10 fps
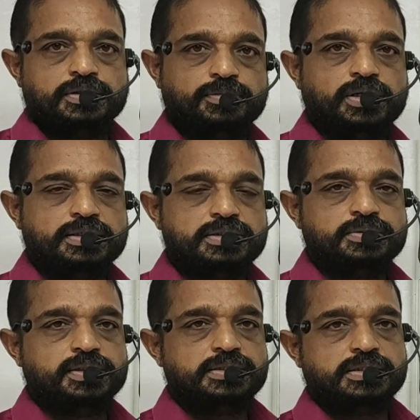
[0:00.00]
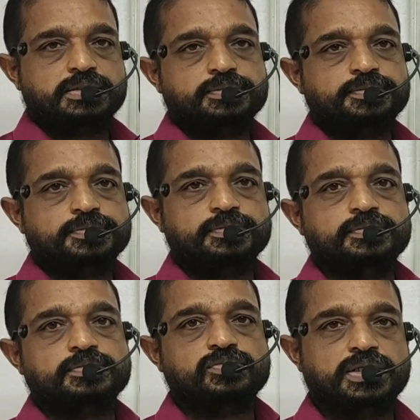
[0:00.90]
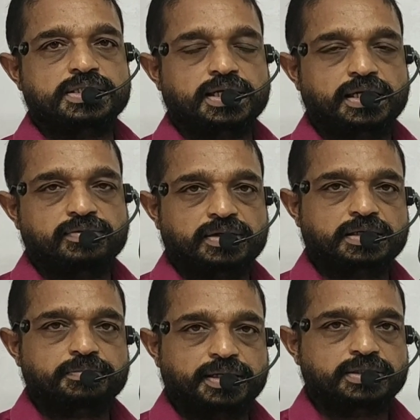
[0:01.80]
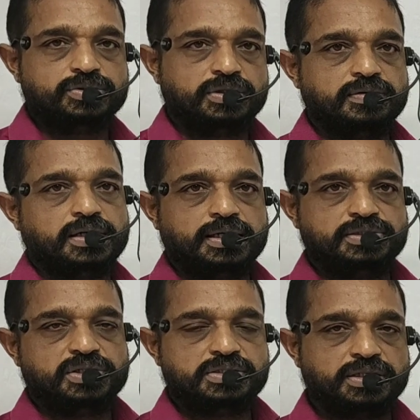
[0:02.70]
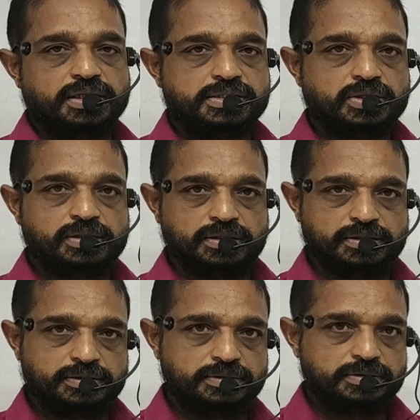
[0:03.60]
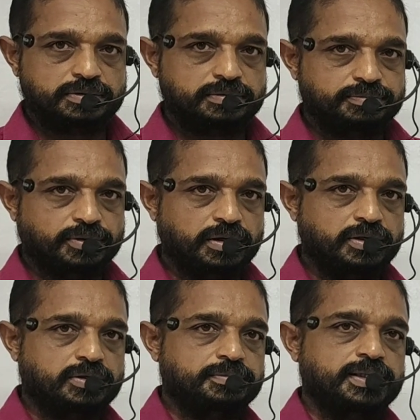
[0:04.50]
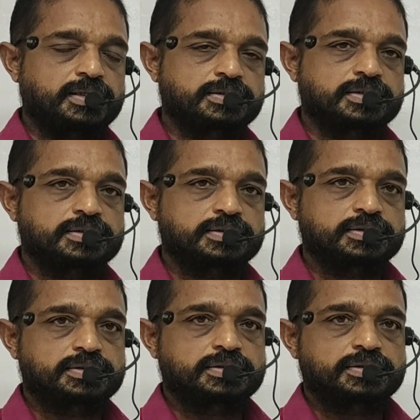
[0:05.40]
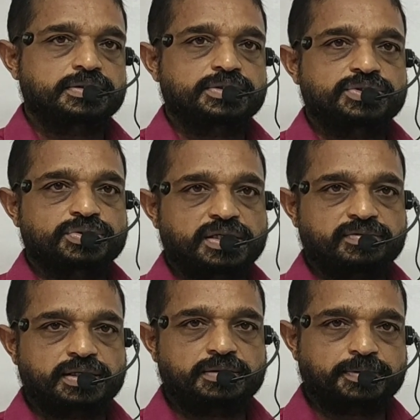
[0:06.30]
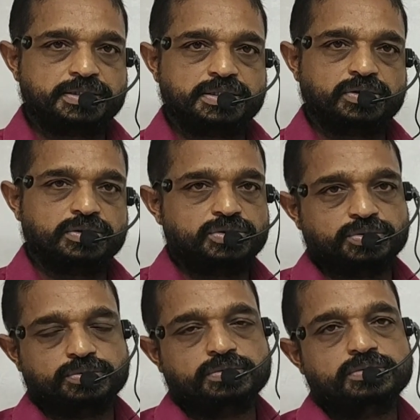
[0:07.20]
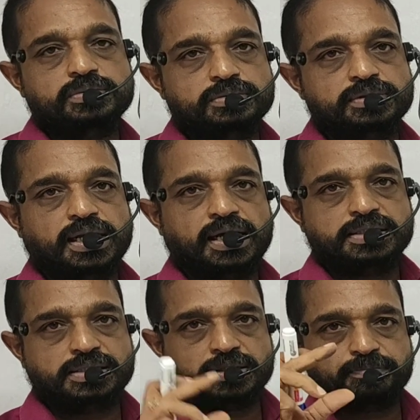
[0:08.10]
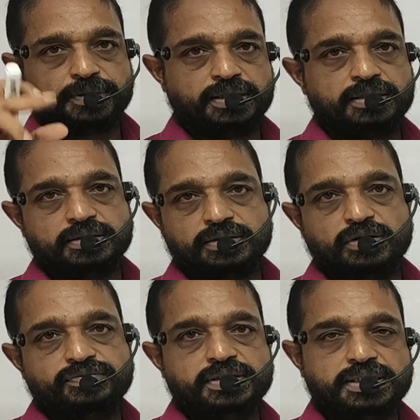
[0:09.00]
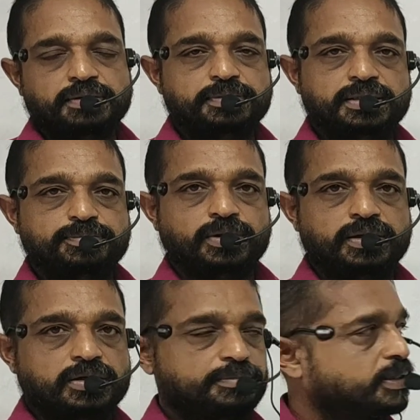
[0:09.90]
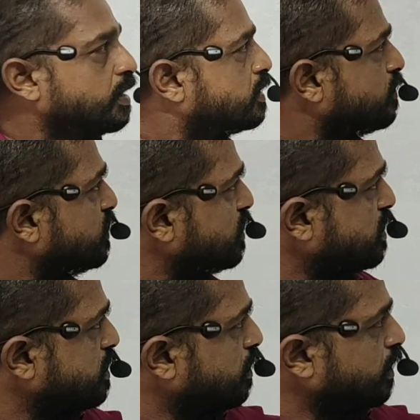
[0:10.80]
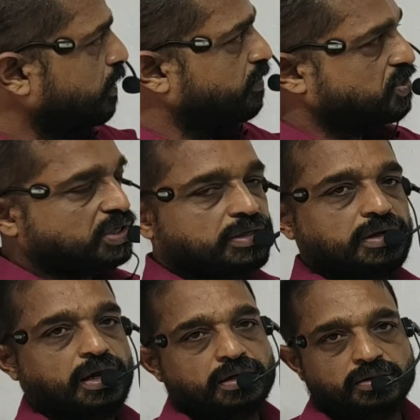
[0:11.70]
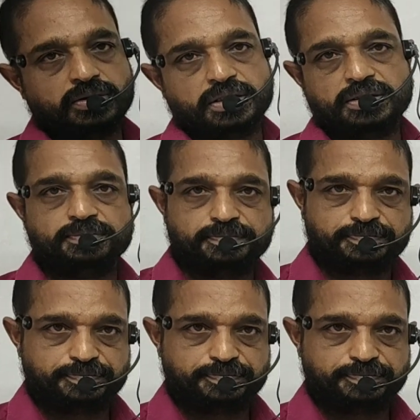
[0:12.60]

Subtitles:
Good morning, students. Once again, welcome back to our lecture series on polynomials. Today we are passing on to the last topic of the chapter polynomials, which is division algorithm.